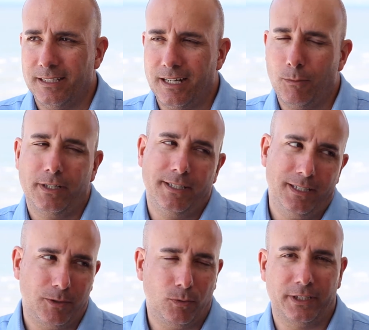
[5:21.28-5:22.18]
Yeah, I want
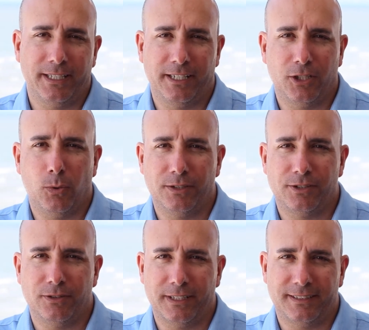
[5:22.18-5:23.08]
him to really kind of go
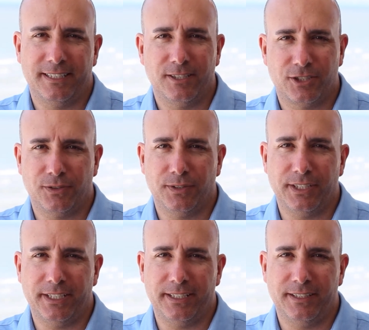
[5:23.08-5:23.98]
into like the
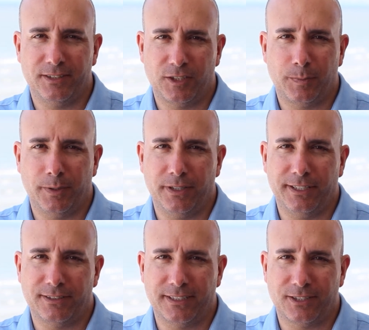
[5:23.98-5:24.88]
history, his
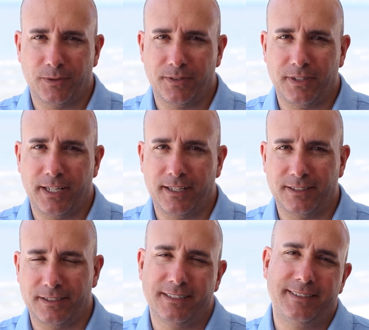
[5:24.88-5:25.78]
experience, that sort of thing,
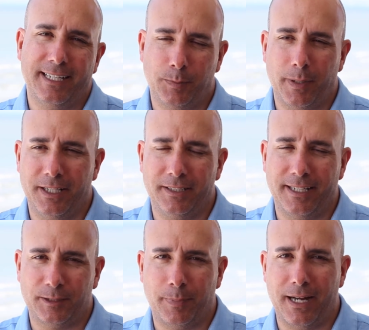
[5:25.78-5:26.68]
because it
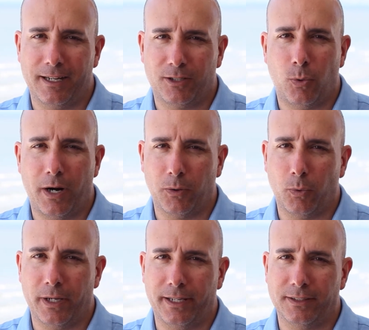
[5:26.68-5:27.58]
dates back quite a
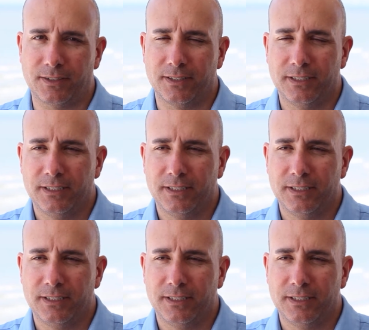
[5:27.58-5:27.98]
ways.